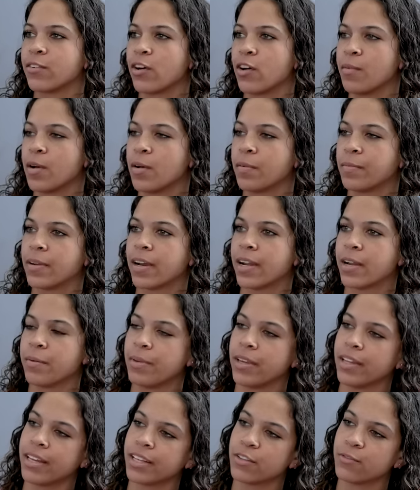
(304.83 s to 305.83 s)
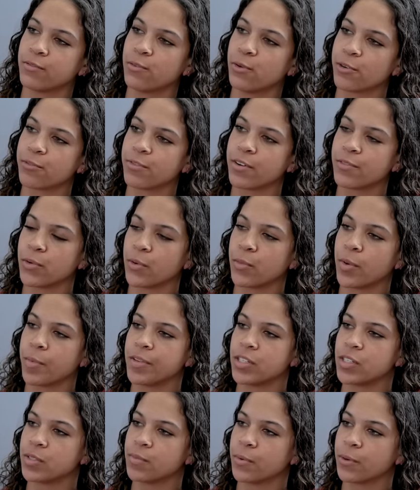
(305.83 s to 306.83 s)
volleyball kind of being like the forefront for
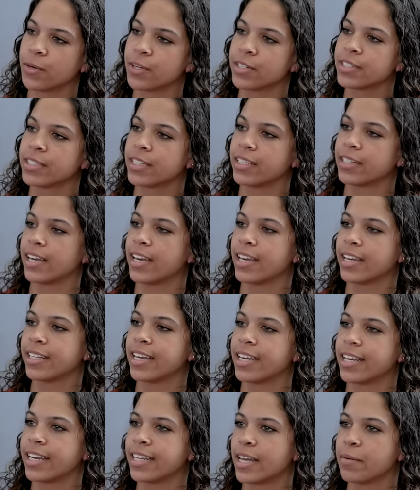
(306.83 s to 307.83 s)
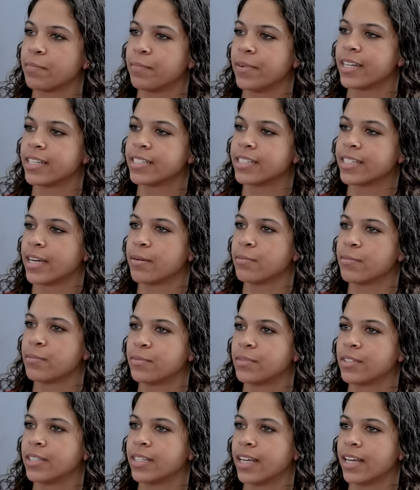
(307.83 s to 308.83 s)
women's sports and like taking that big step
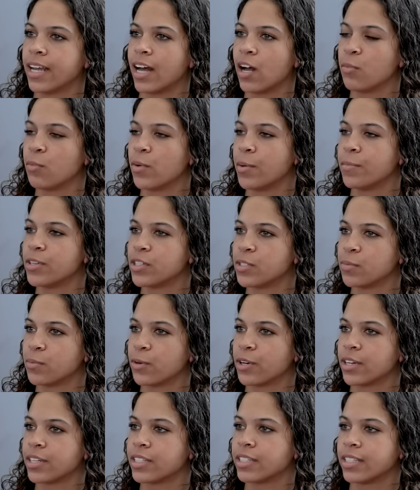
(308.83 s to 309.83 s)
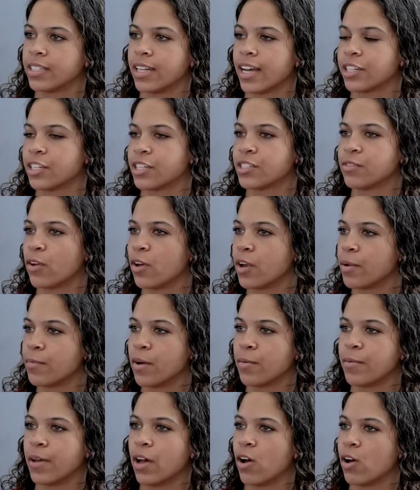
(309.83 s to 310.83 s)
to help women's sports, not just
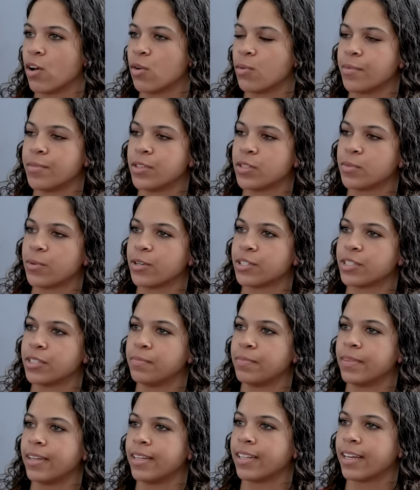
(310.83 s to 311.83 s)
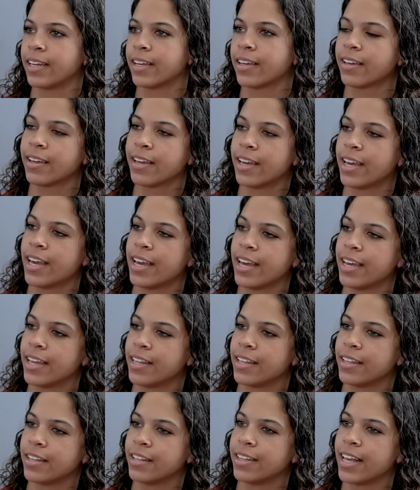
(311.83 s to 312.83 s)
volleyball, but all women's sports and being like
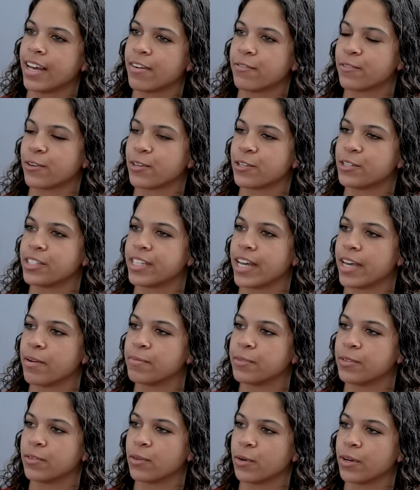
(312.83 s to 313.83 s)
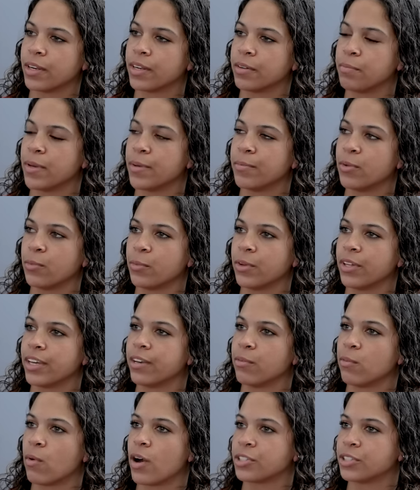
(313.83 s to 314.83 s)
that first step toward people
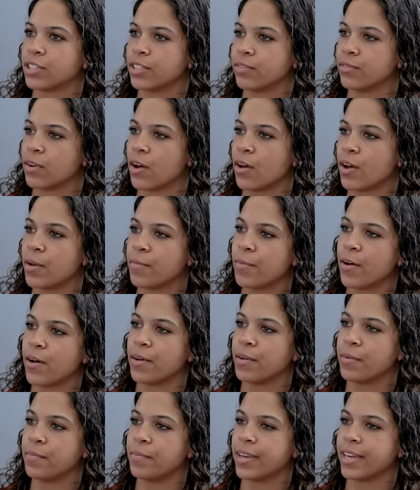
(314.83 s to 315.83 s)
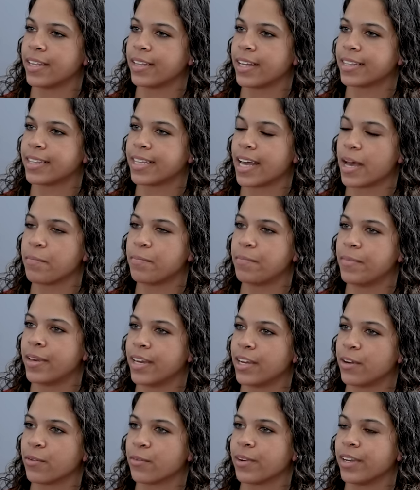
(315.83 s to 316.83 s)
really watching volleyball and being like that
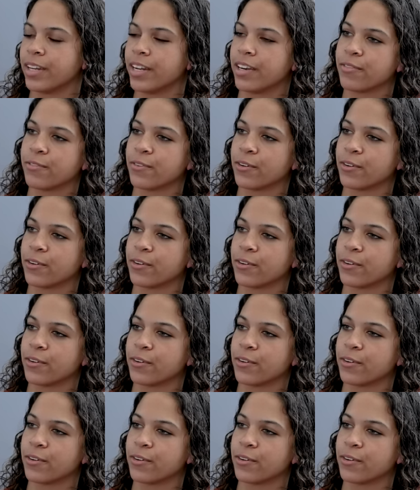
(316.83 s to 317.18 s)
big arena